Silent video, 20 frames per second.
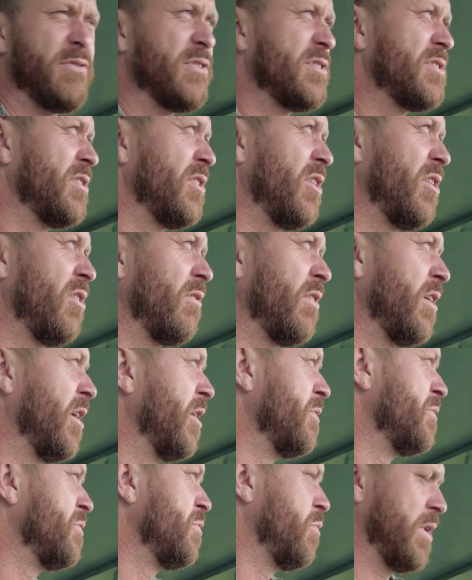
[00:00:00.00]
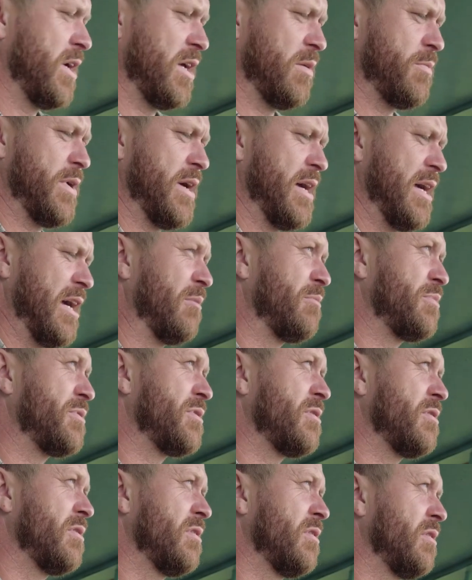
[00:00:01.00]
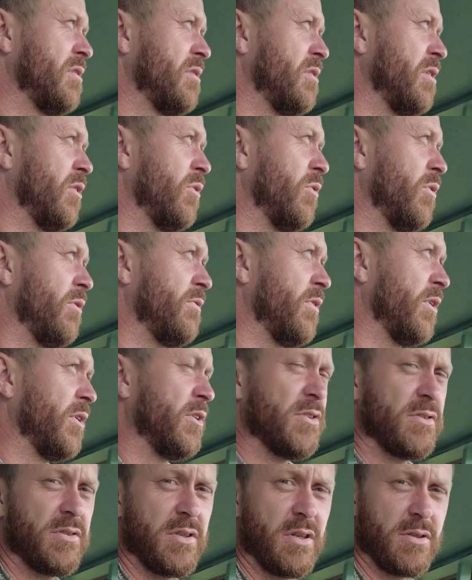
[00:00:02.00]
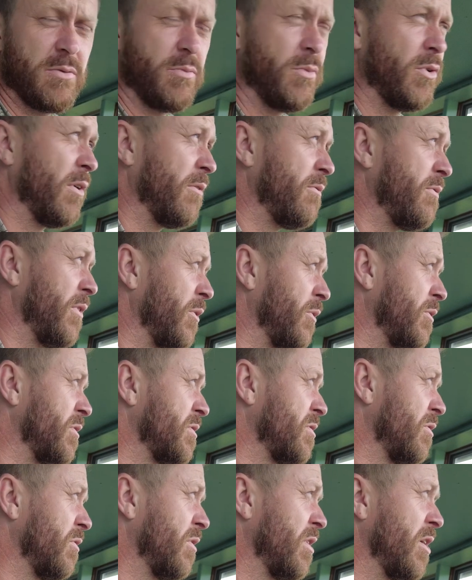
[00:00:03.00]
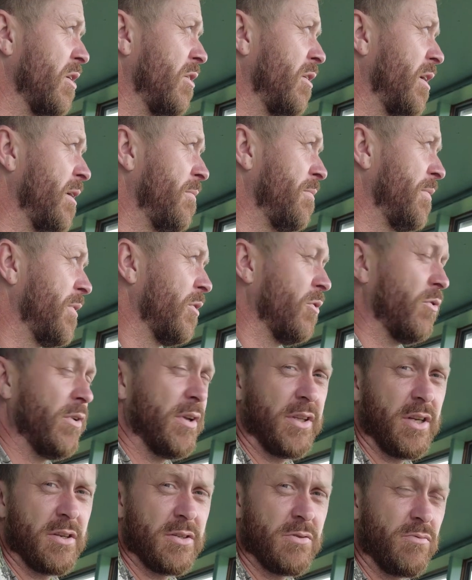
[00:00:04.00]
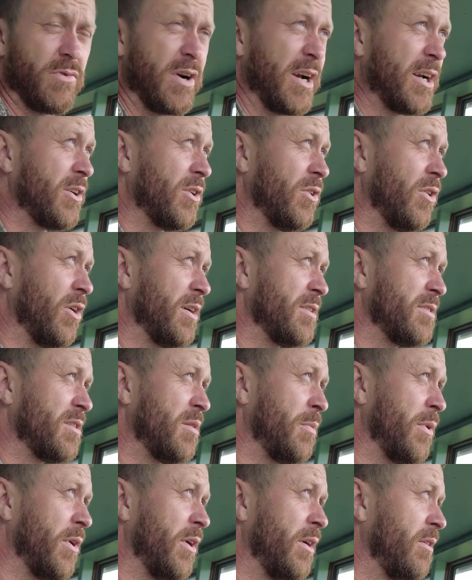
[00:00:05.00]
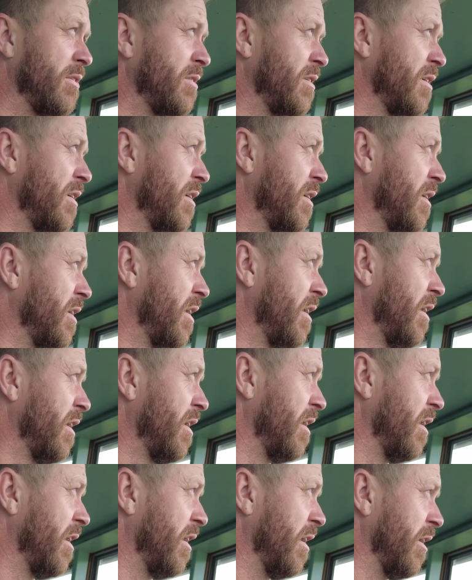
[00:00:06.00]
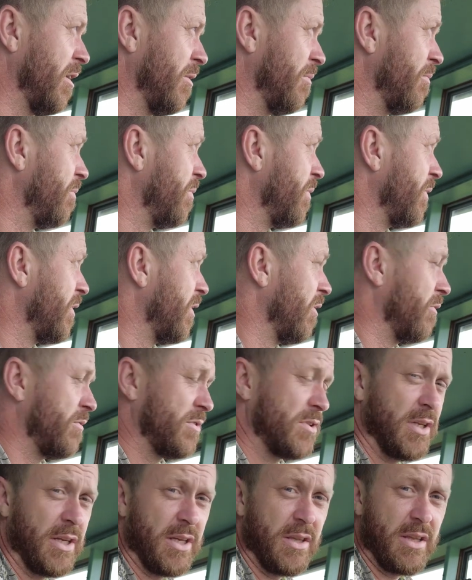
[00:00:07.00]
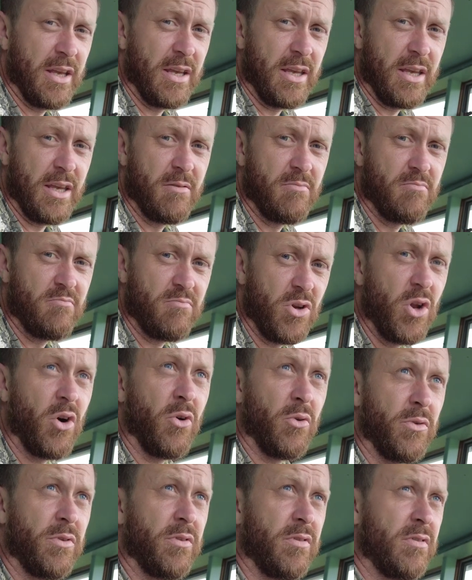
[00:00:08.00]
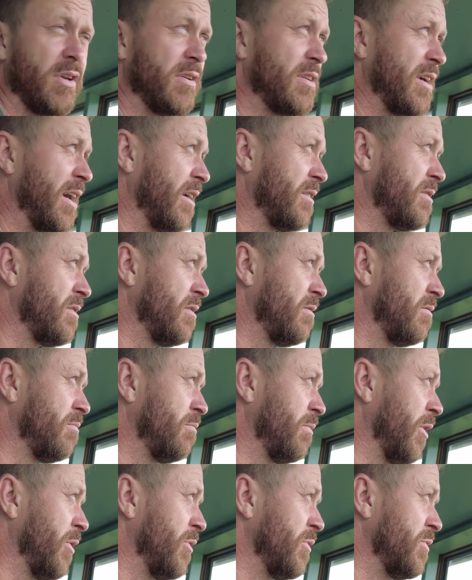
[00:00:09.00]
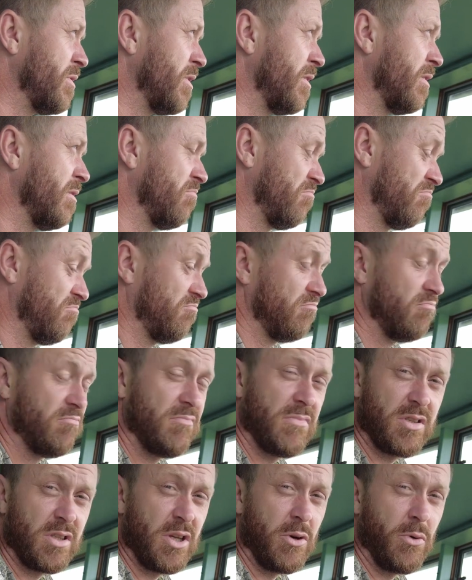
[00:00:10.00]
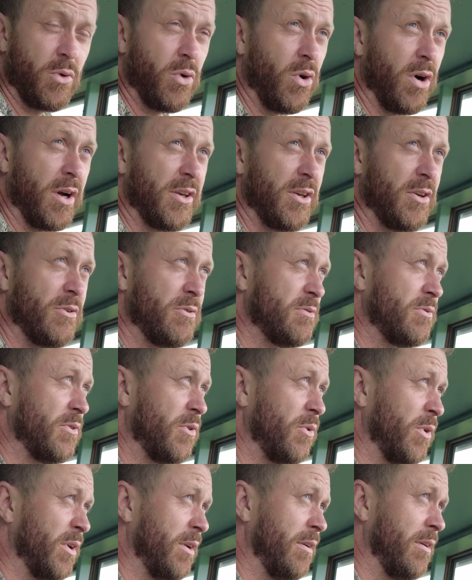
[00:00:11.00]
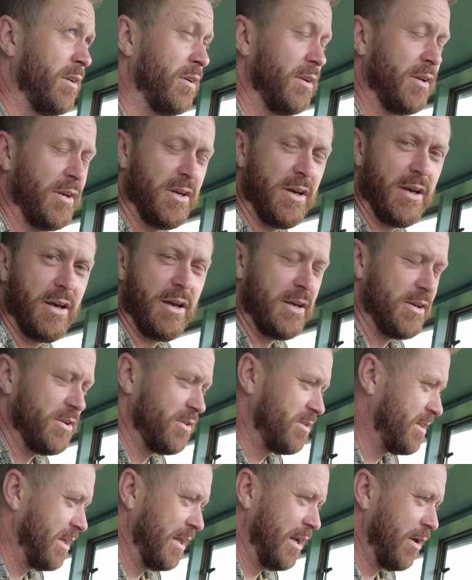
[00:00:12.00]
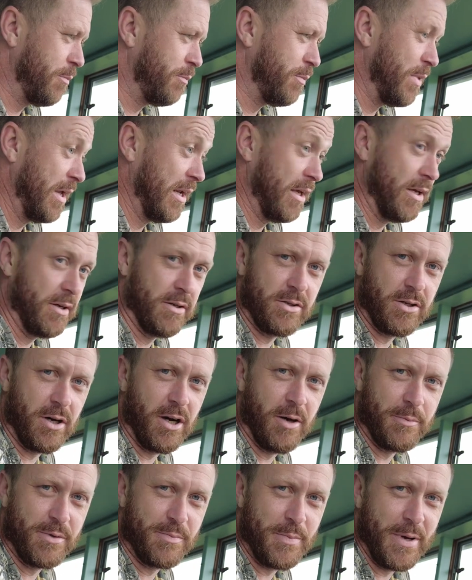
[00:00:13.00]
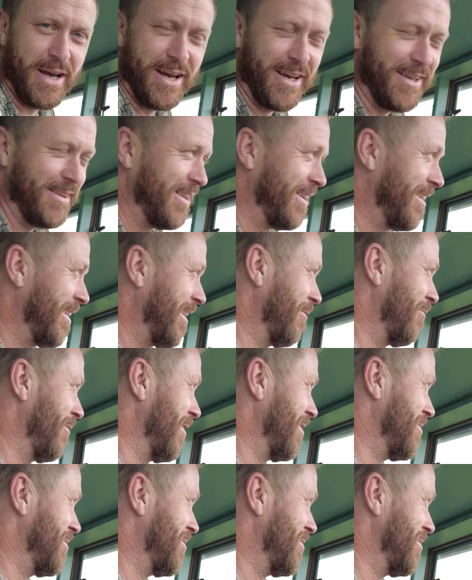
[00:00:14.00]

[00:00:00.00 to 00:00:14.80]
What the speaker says: for scenarios where perhaps the autofocus doesn't want to focus on the eye, or it doesn't recognize the bird, obviously the non-detect modes are still quite useful and still a billion times better than the